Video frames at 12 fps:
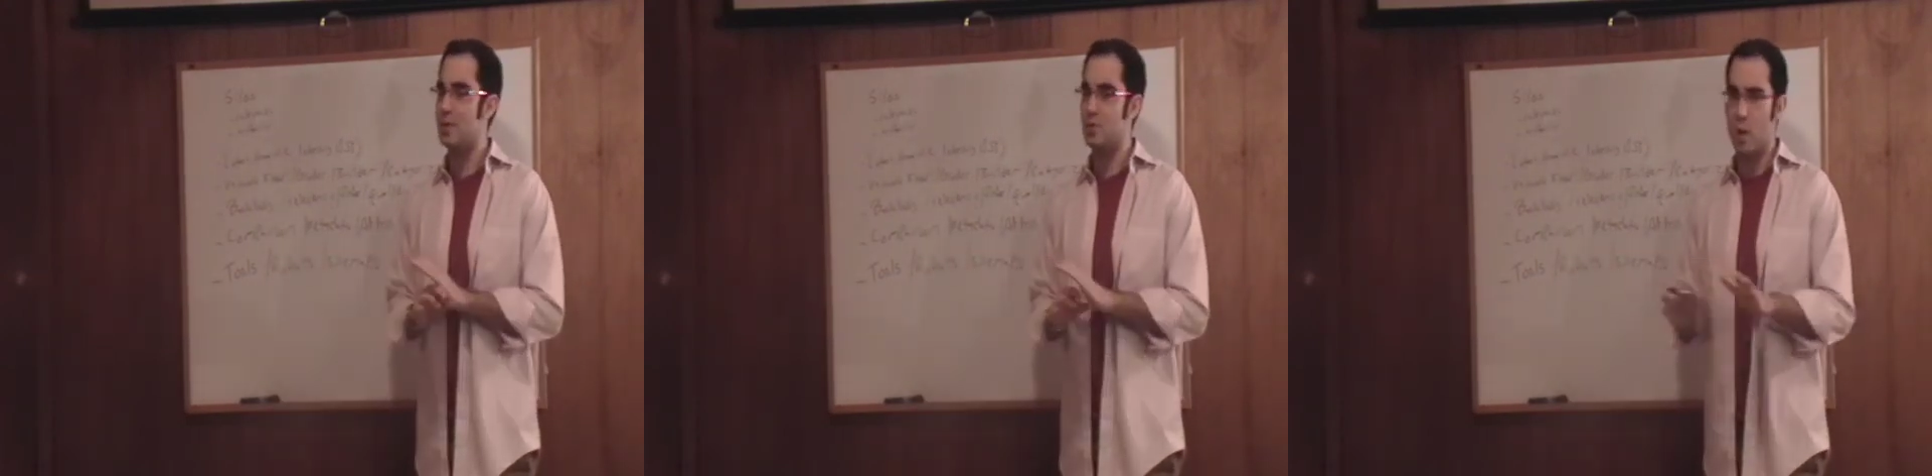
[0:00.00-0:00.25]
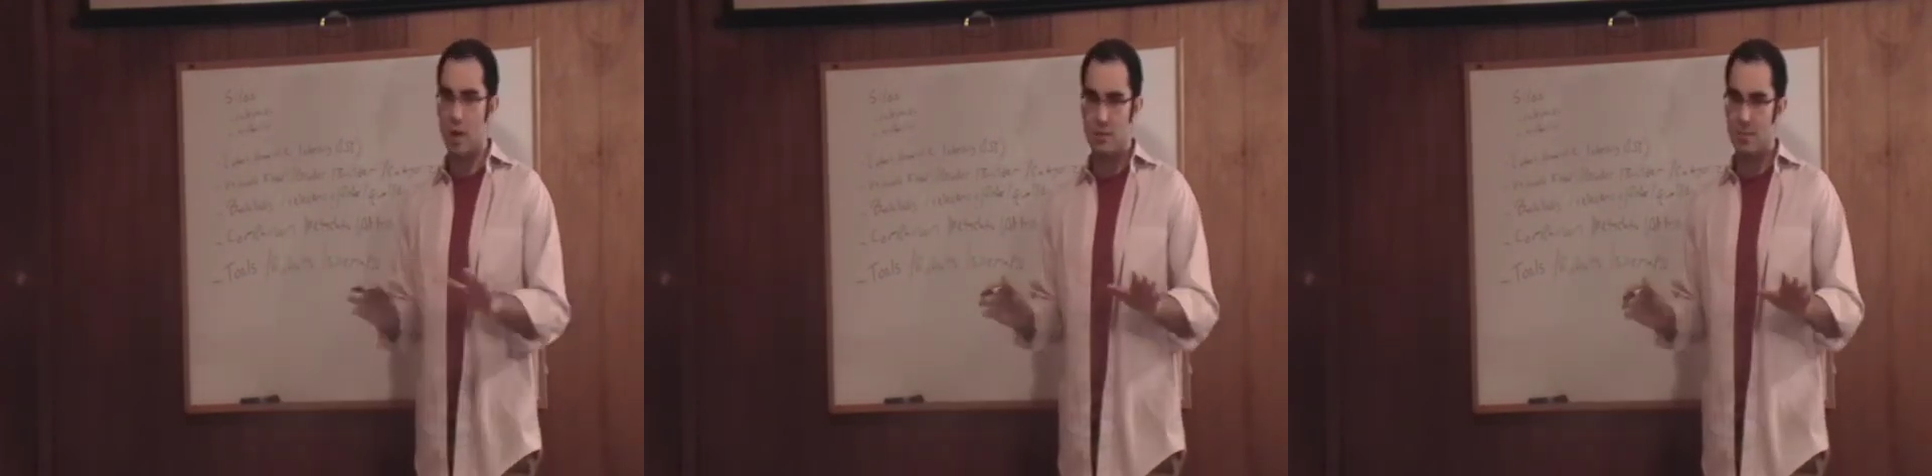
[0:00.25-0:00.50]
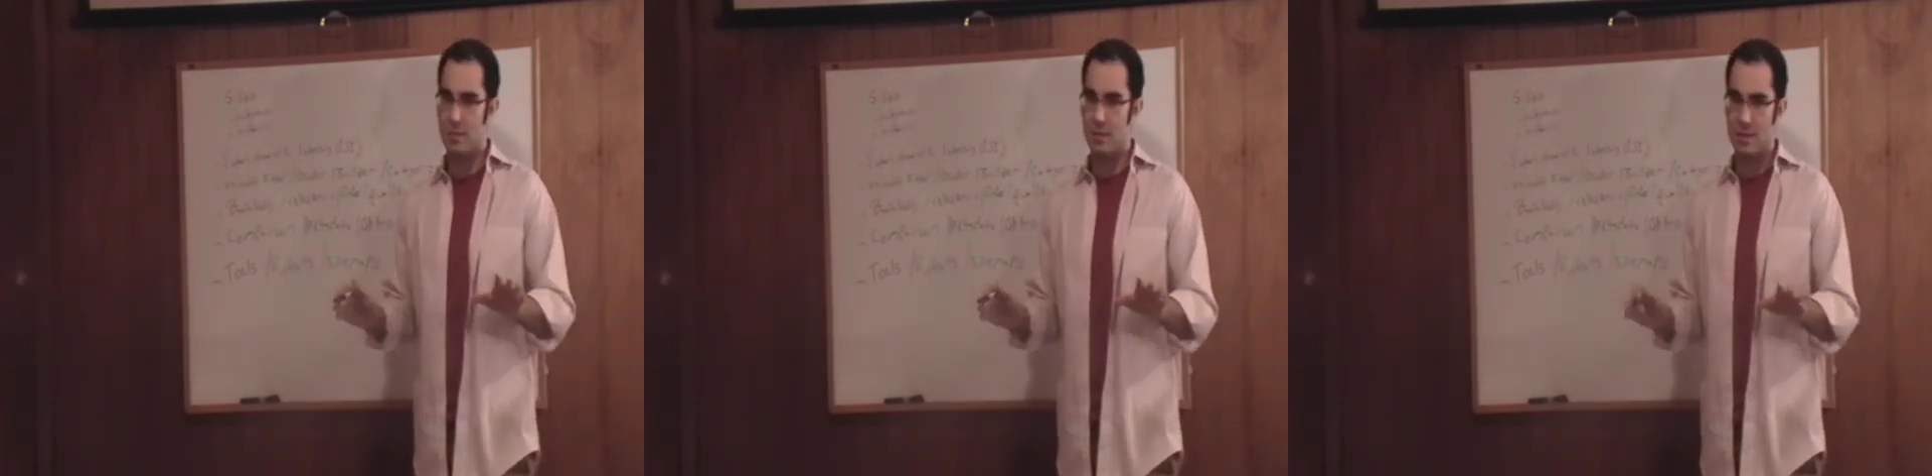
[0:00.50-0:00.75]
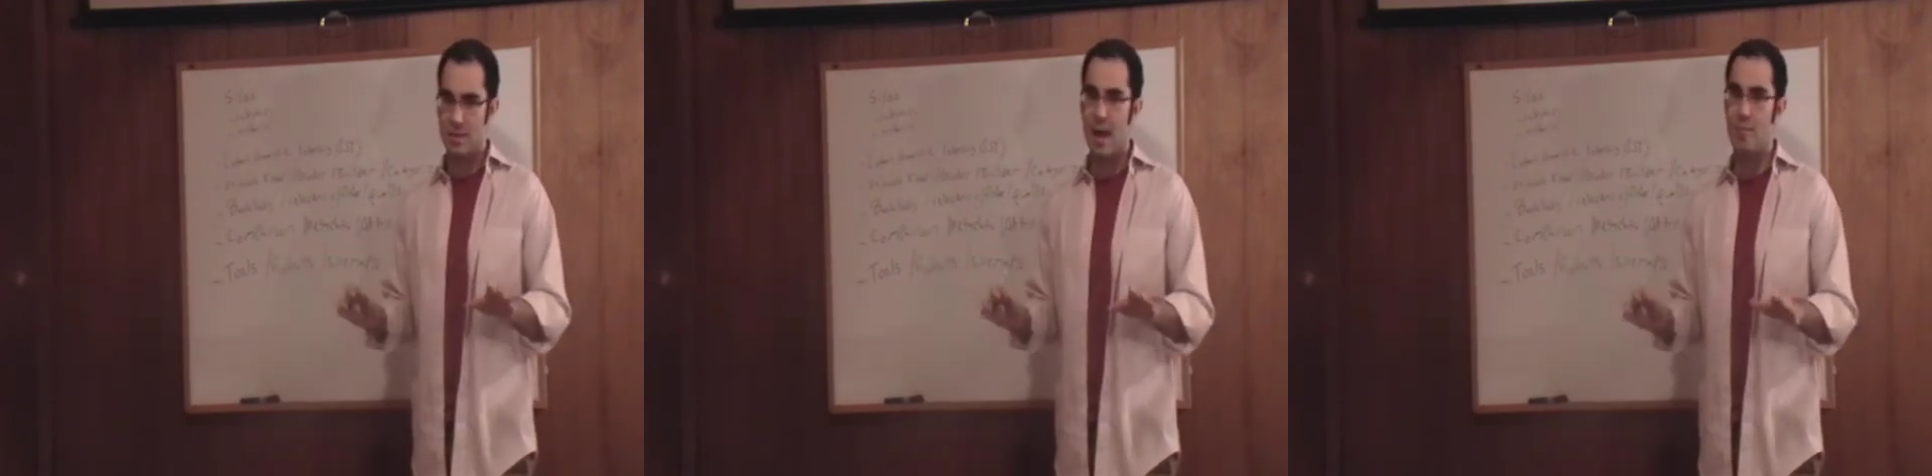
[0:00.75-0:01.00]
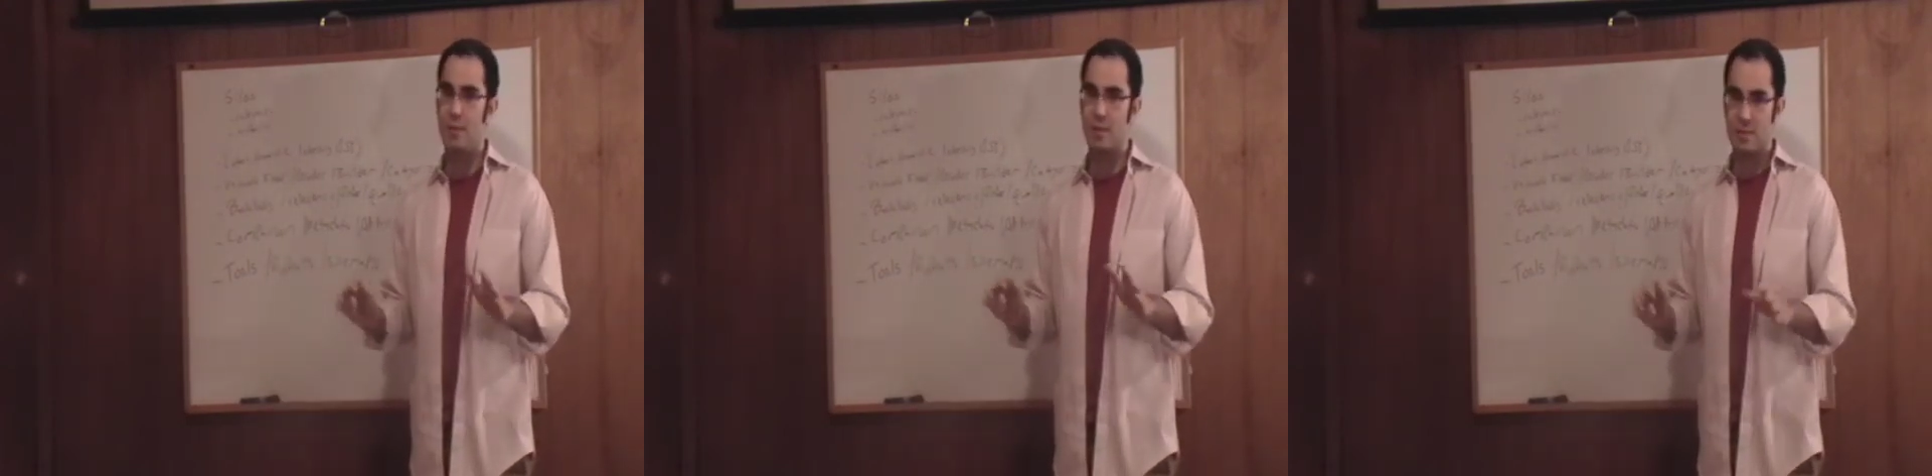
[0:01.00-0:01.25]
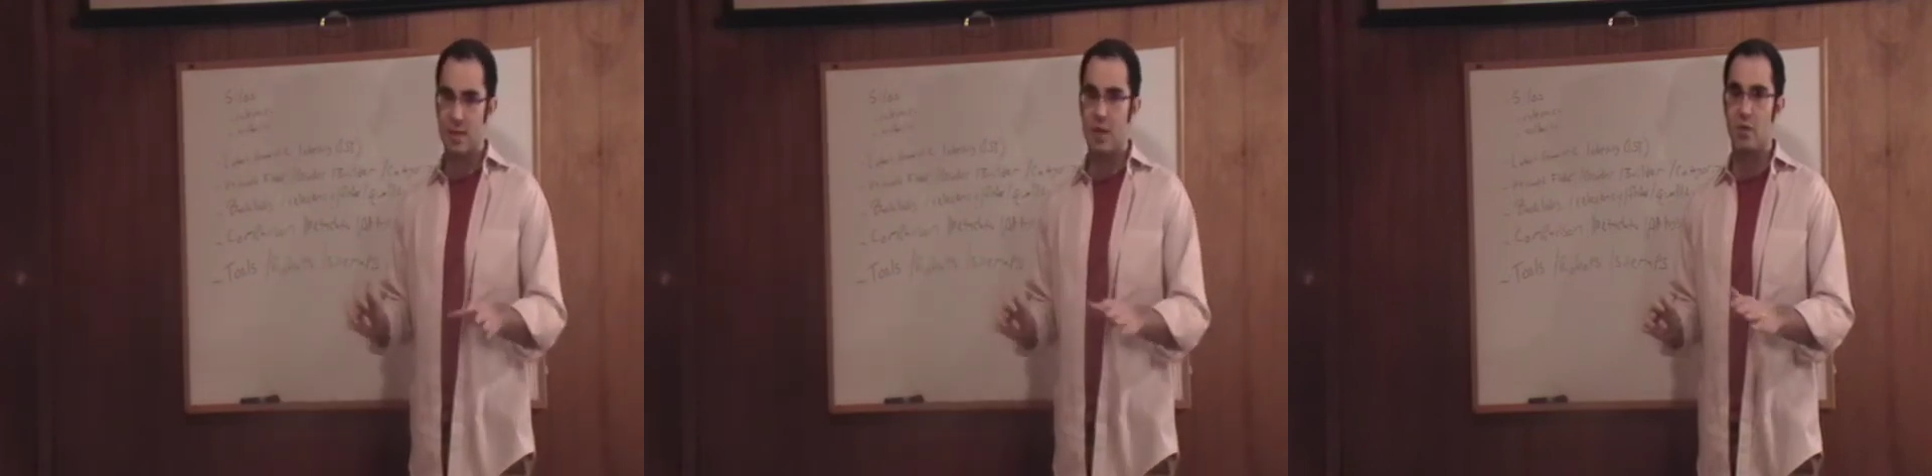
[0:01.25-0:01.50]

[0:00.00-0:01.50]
is not something that's happening today.